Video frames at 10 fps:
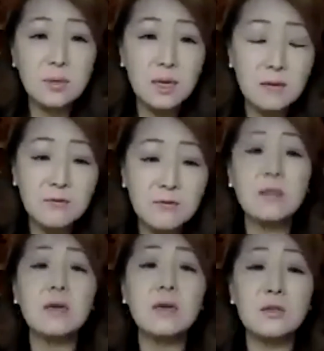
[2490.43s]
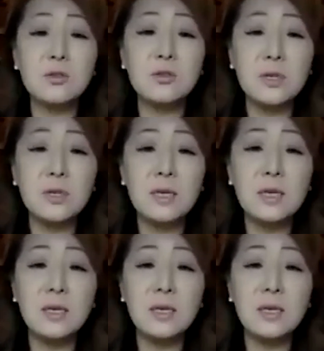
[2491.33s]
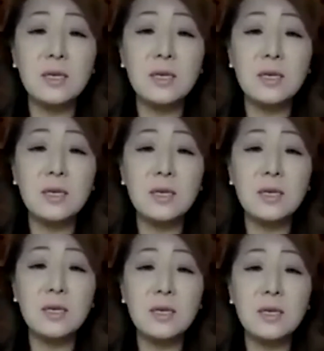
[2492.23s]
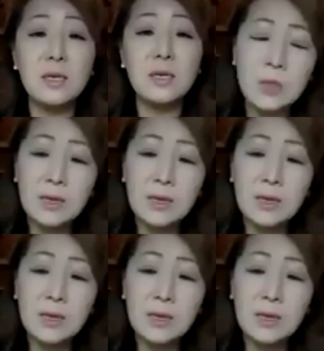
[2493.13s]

visit the country, and vice versa.